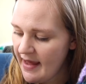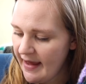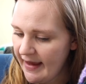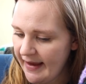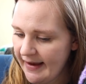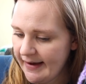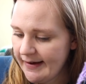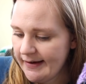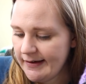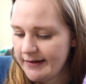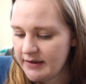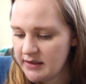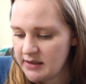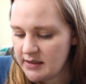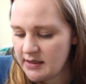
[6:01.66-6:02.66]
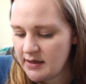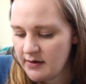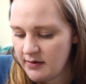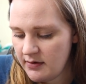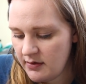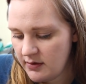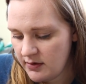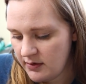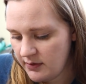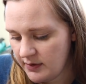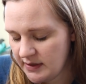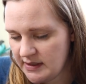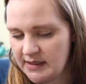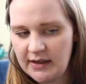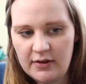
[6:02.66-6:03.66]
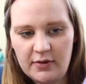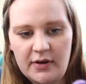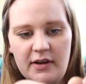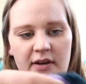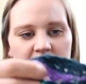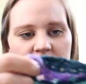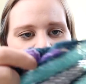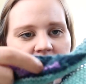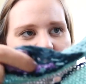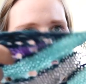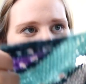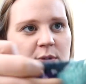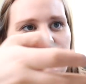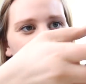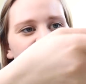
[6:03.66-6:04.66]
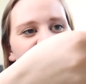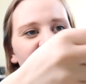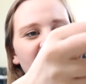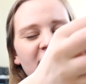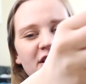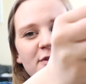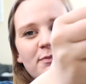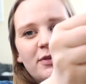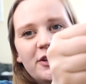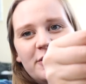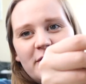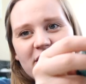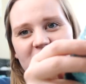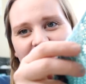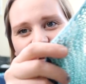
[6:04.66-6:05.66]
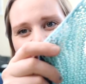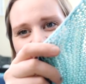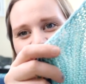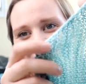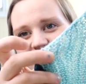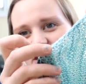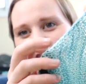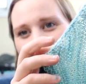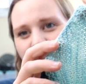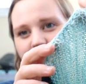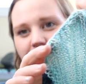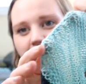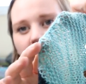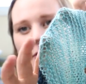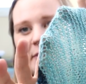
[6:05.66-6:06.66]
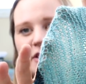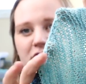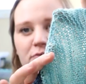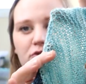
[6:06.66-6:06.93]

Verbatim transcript: and what's the other one? This one, bluish color, is called Robin's